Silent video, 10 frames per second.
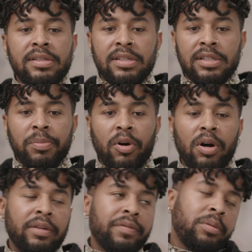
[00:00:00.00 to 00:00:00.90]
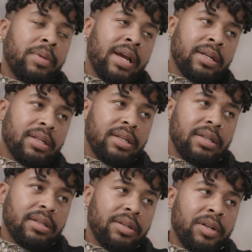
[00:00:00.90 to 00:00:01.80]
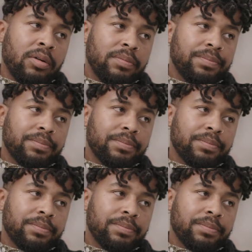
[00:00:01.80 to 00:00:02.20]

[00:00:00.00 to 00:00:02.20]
is just part of humanity, you know?